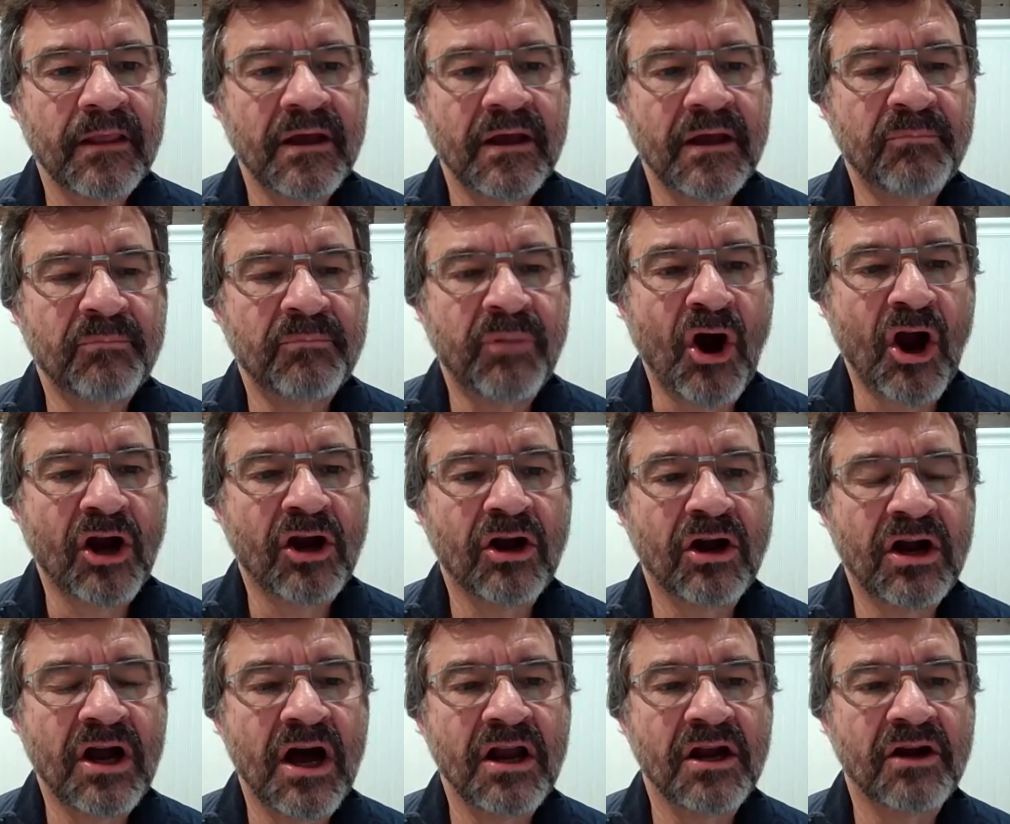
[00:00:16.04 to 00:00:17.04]
Parker,
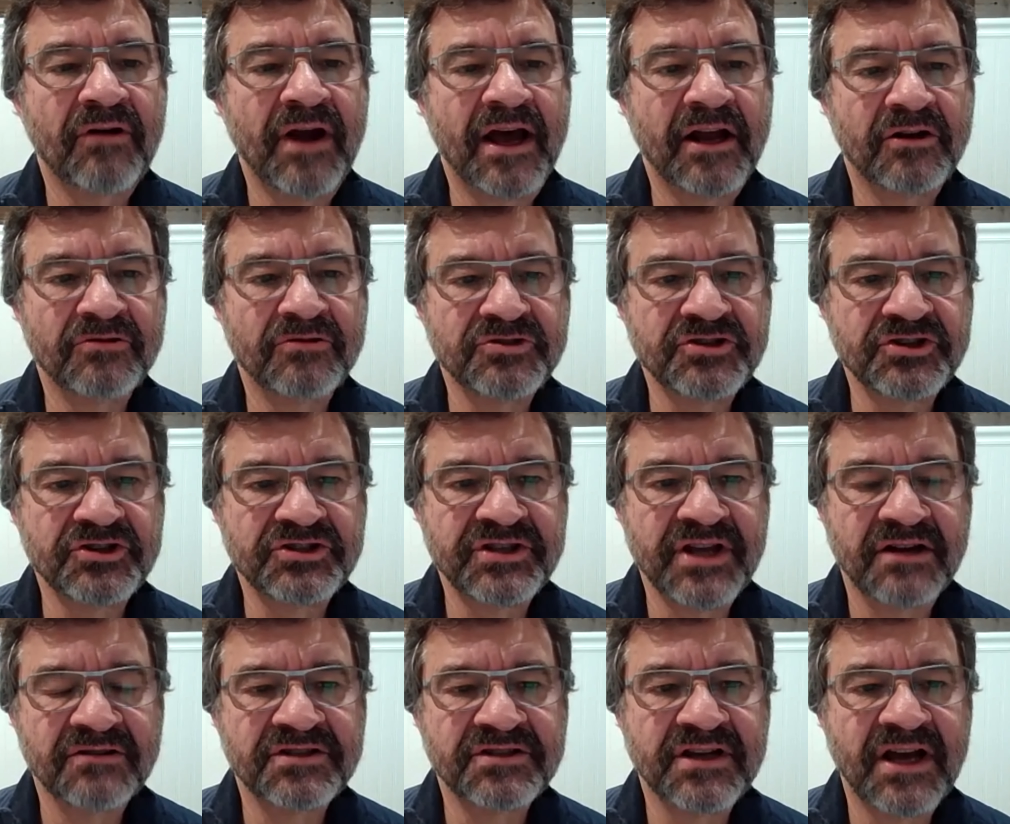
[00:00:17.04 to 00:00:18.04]
Colorado, just
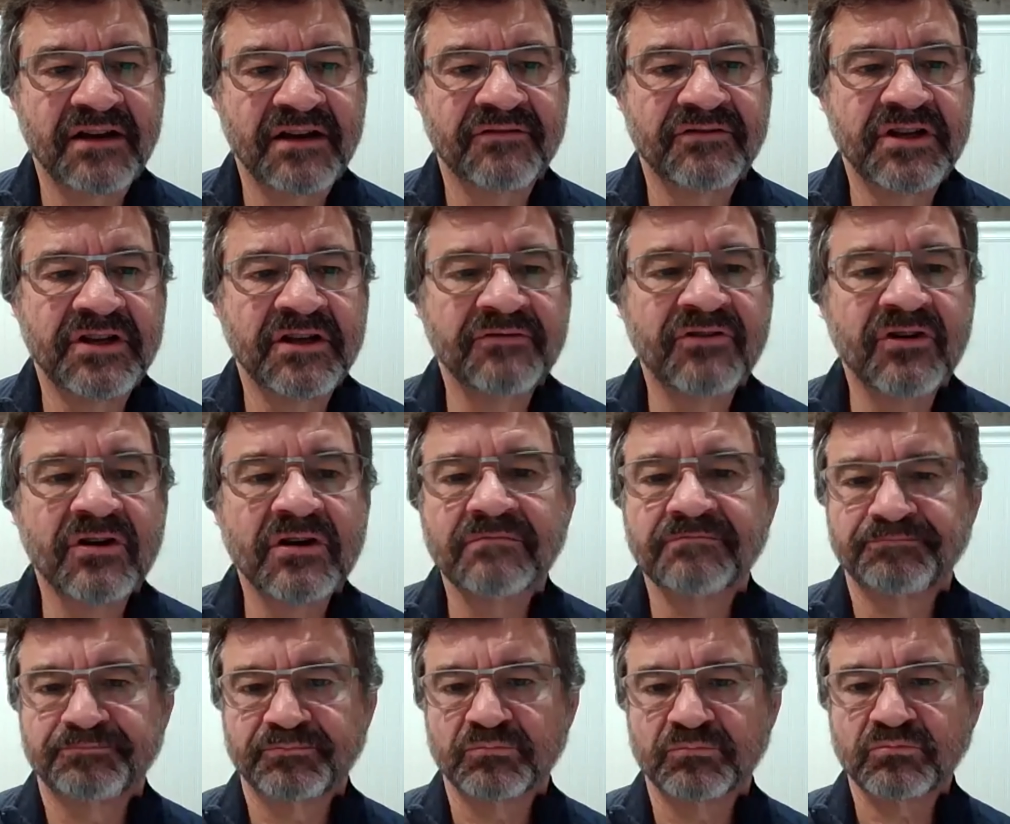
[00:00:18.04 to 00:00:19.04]
outside of Denver.
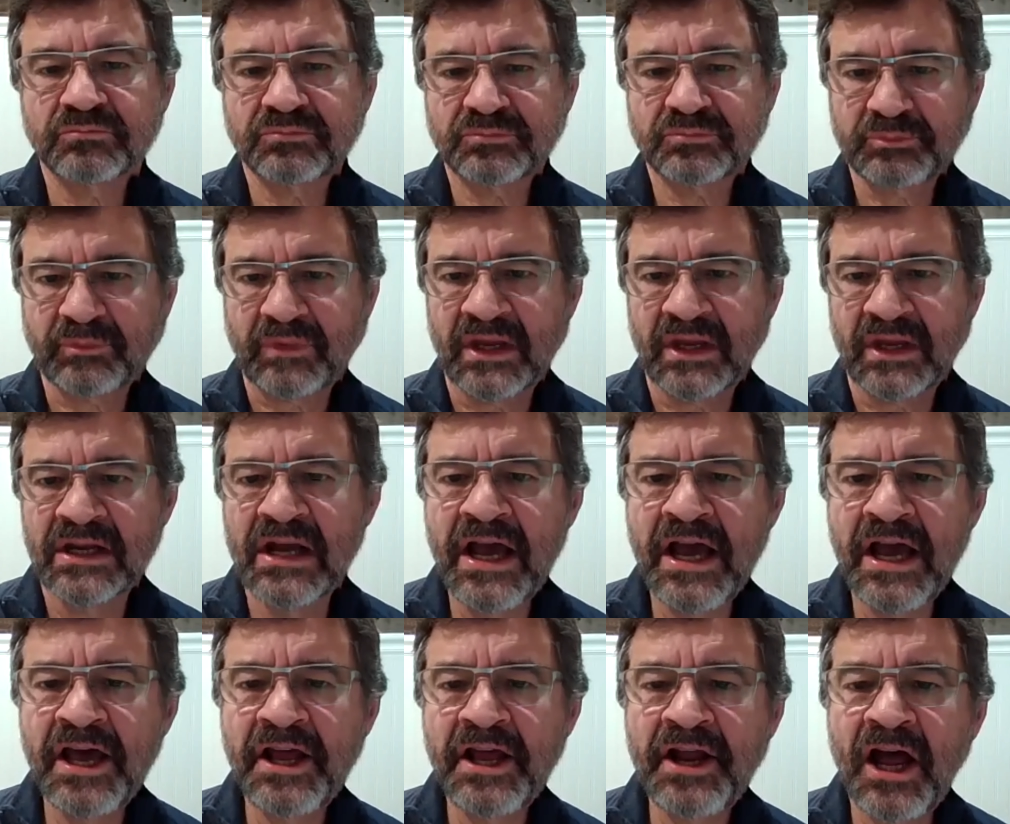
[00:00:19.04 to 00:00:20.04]

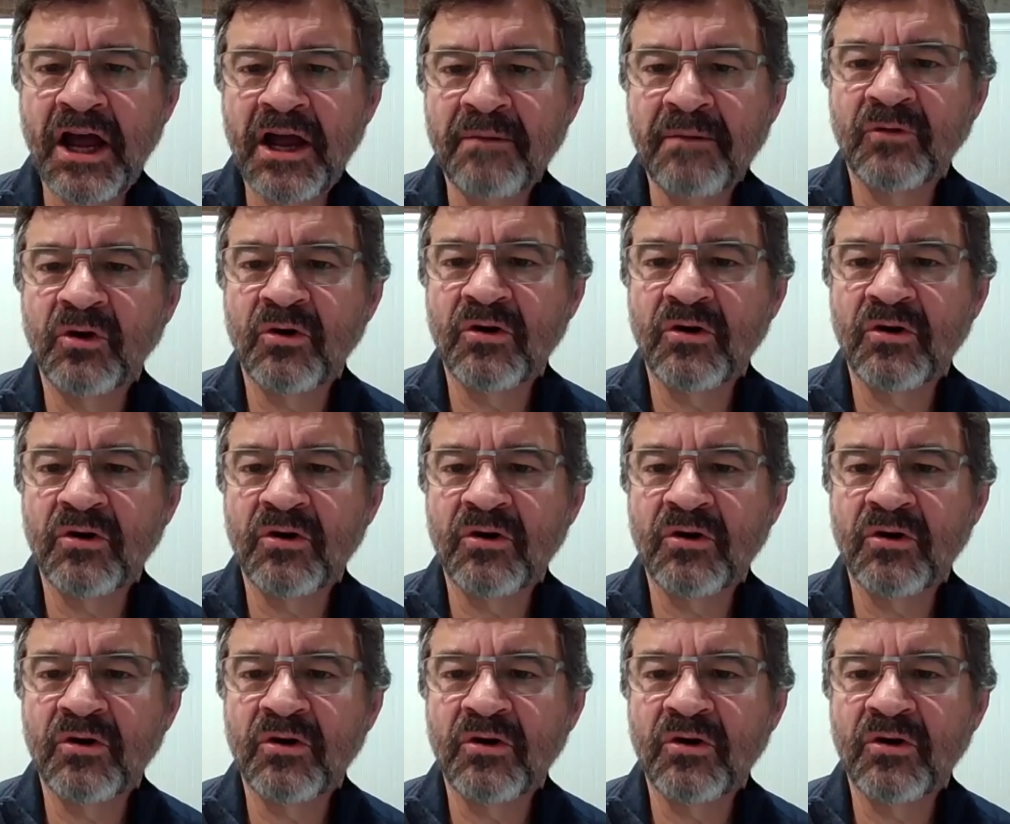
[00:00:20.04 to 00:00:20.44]
And I'm going